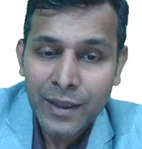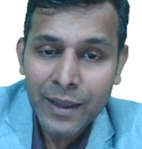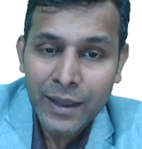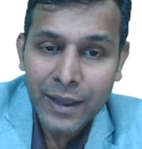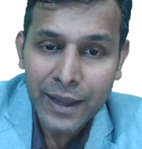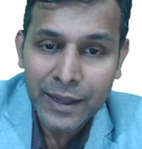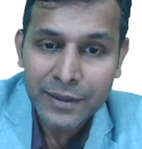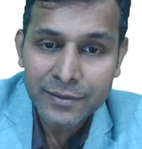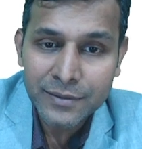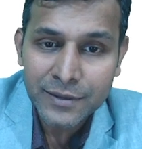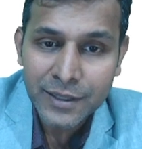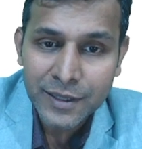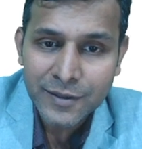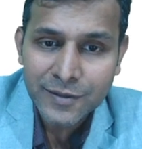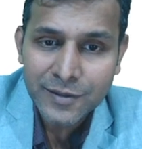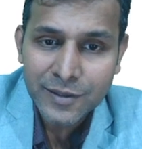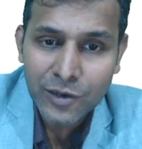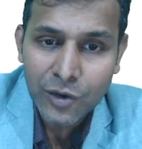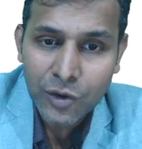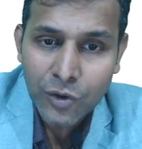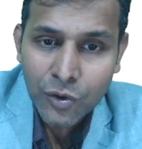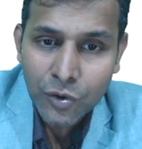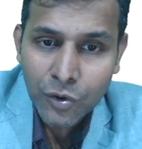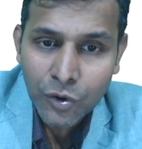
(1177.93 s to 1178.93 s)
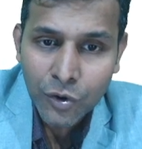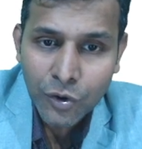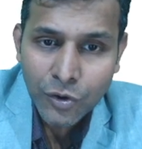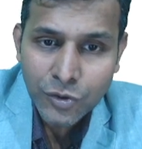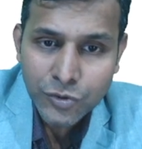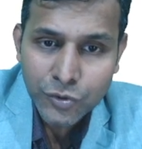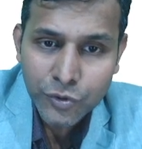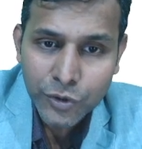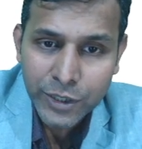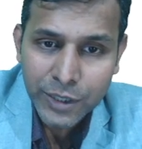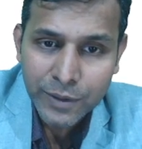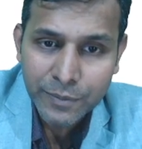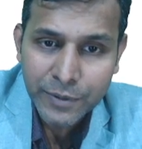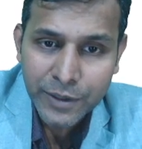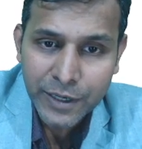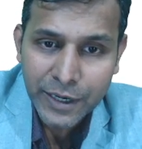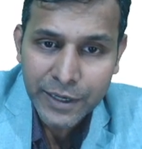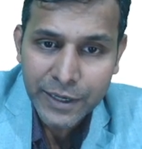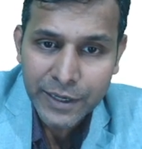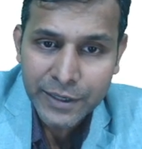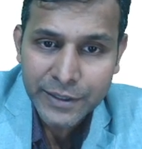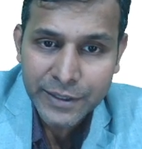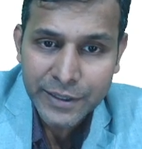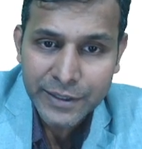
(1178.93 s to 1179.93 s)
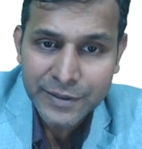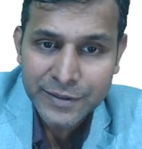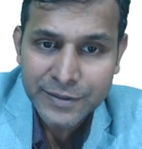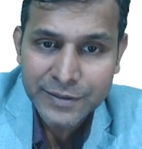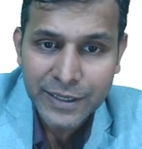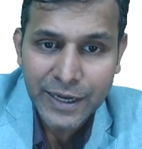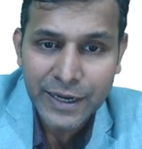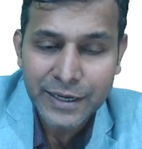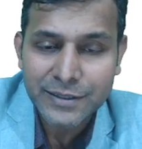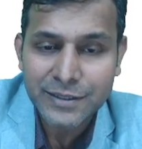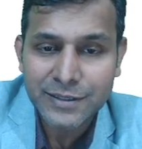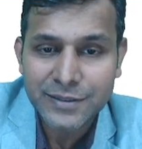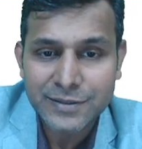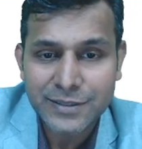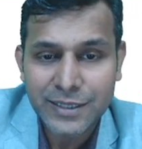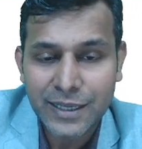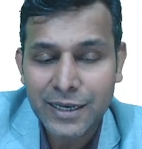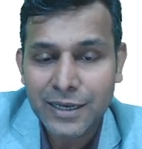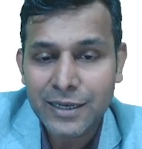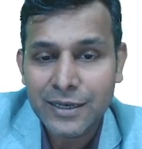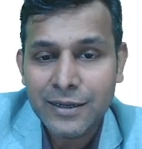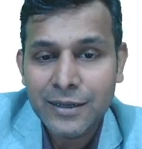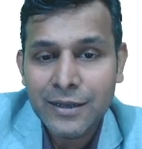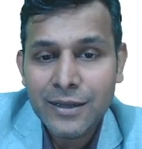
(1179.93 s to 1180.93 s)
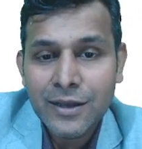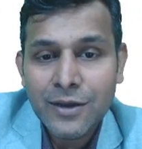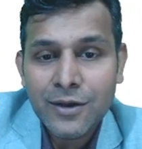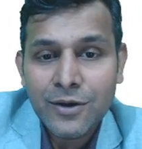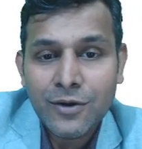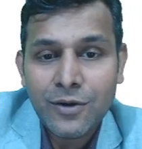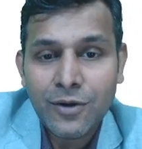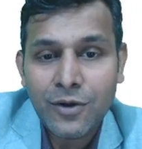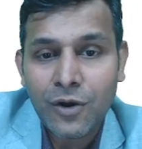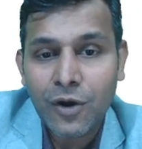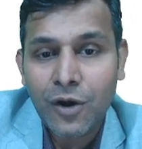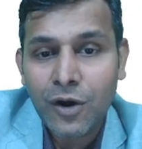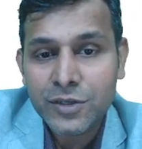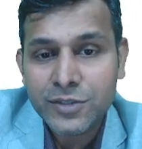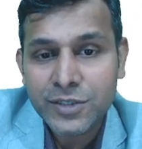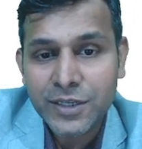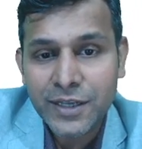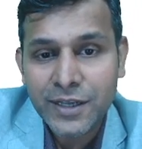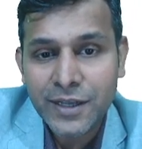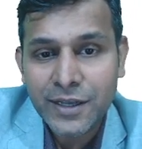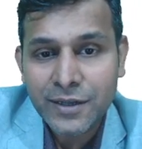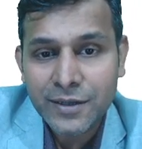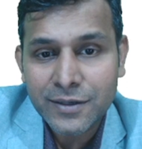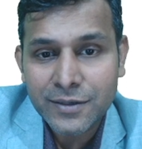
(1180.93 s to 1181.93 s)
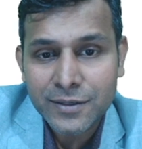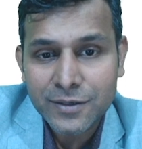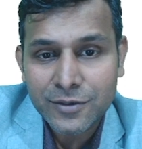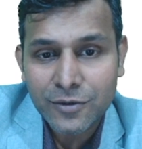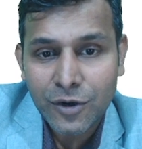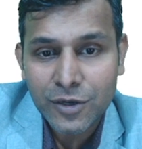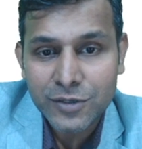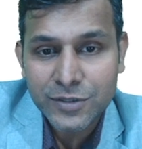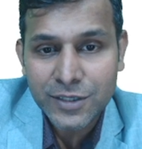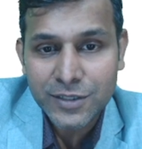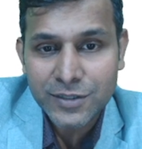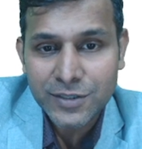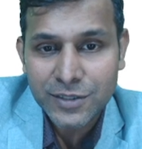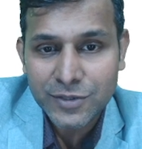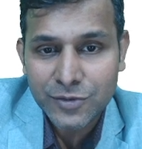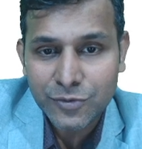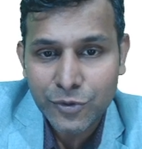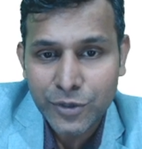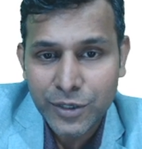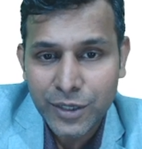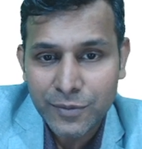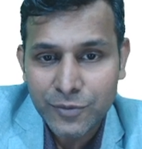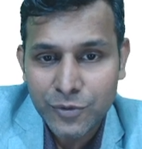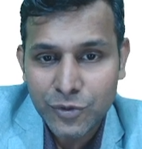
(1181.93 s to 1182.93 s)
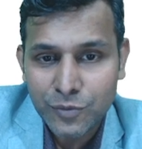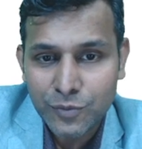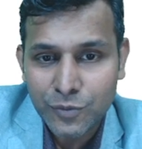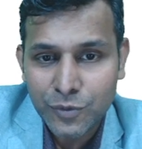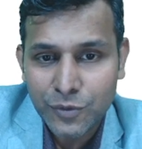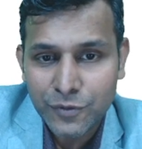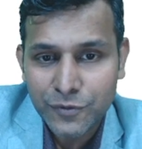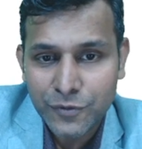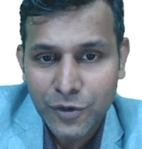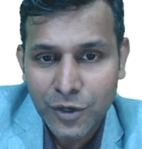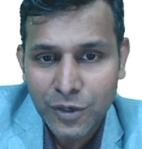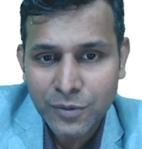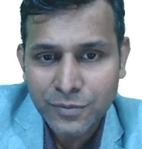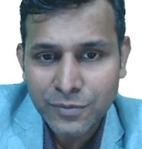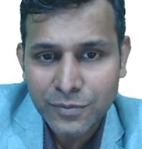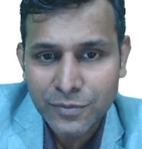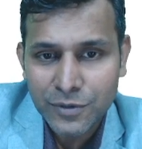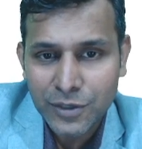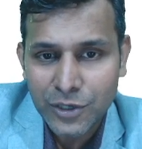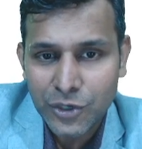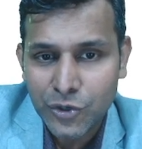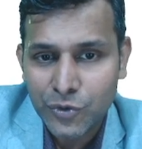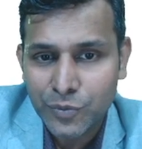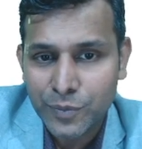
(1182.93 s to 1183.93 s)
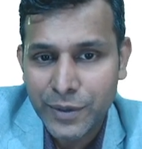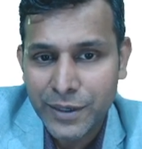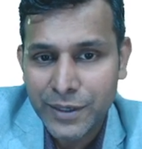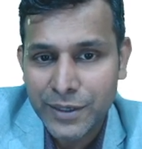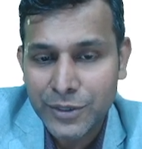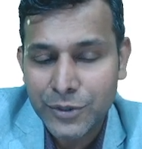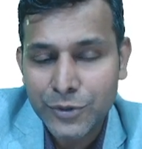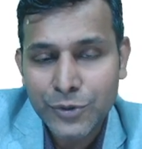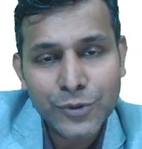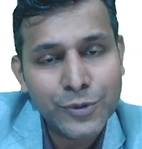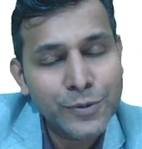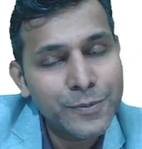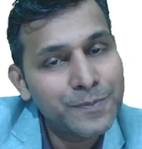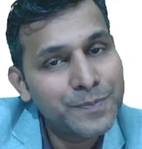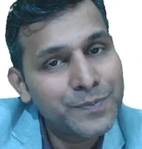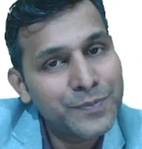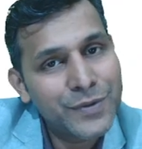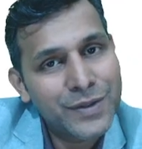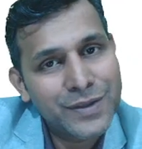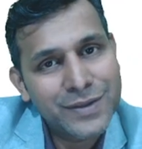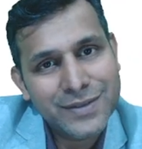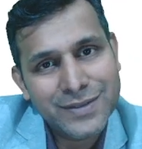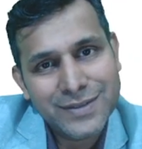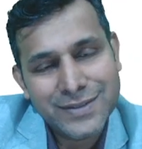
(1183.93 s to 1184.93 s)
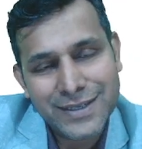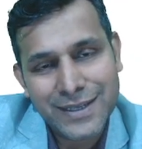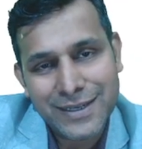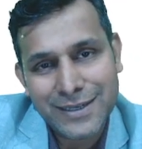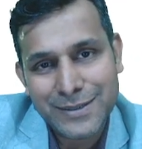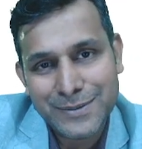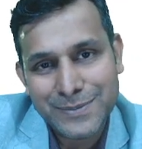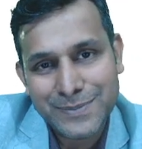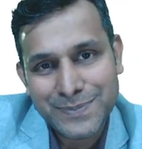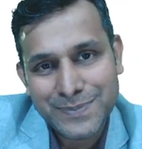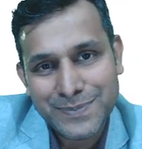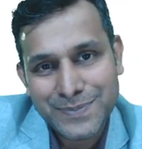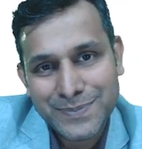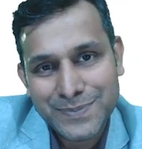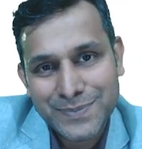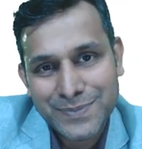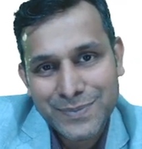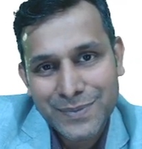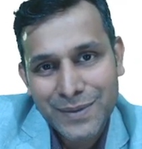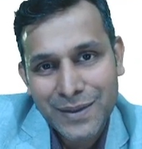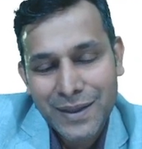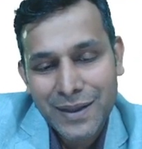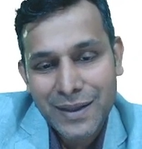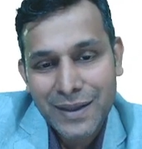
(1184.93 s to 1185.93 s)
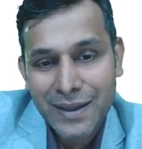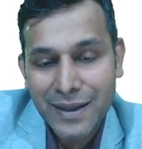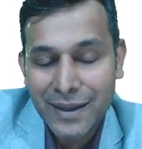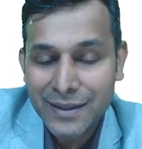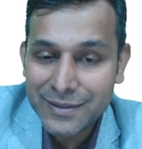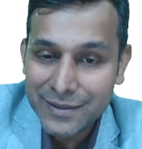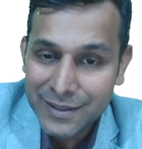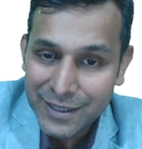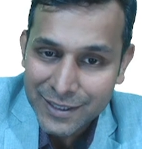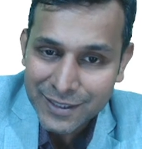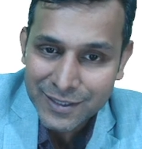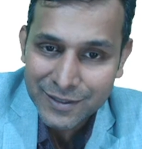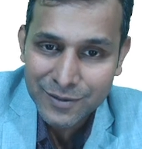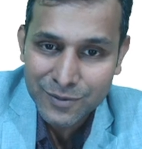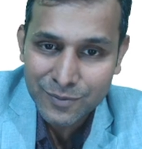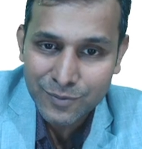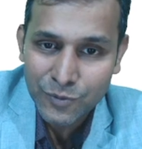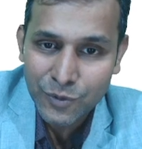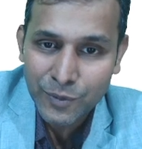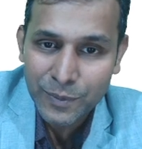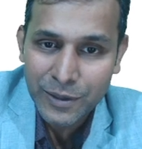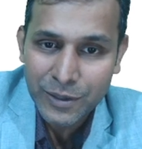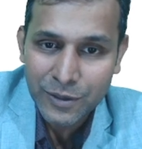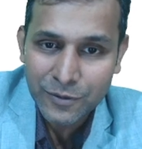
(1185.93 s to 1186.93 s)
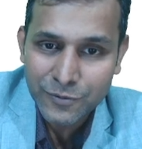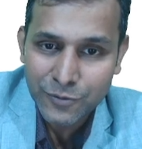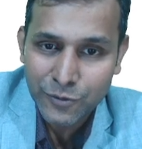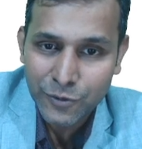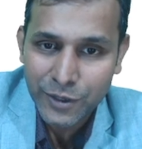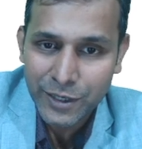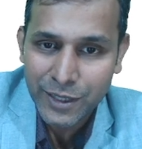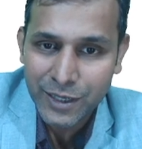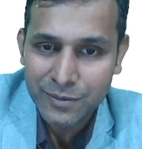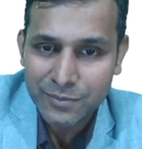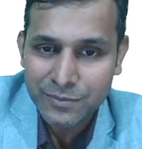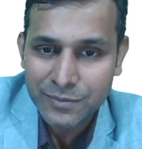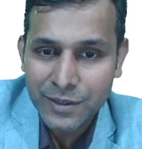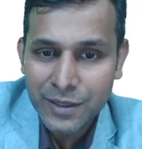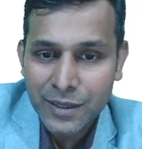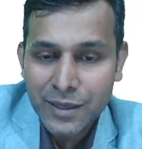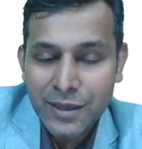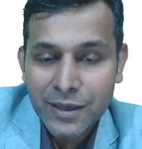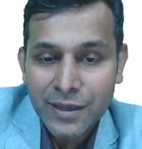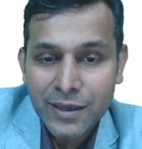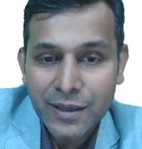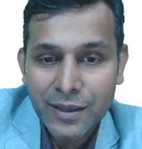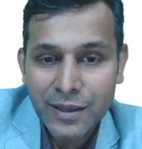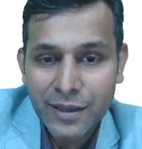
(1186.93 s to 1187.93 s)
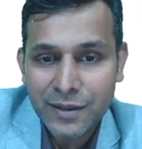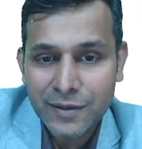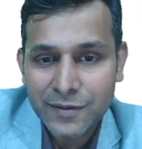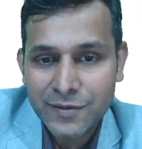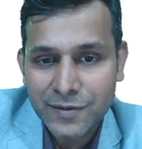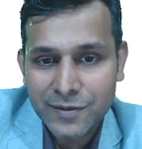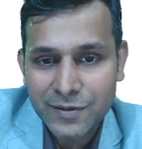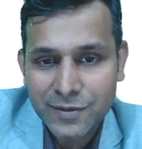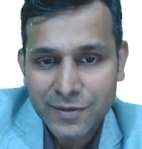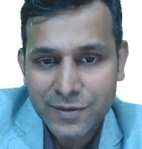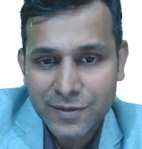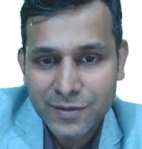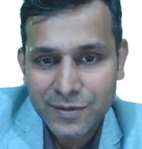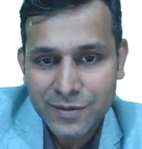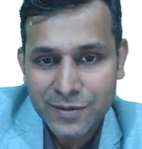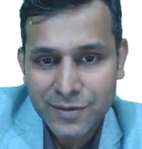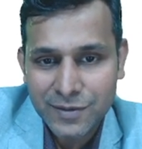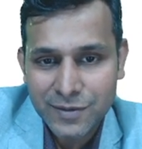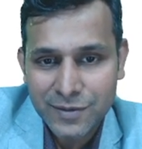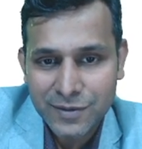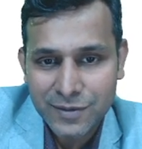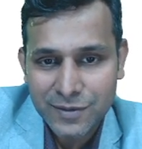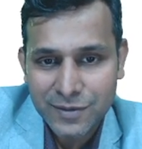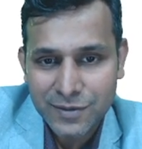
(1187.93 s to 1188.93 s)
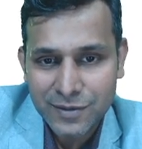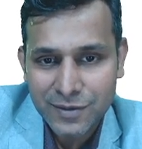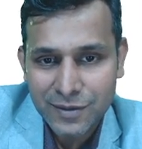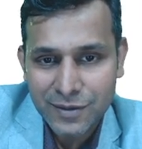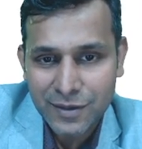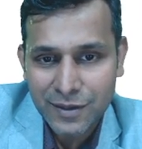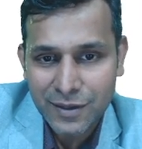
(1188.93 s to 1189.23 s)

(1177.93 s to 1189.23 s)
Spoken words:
and this low sodium gradient inside the cell causes the sodium to move from lumen to cell, and this movement of sodium is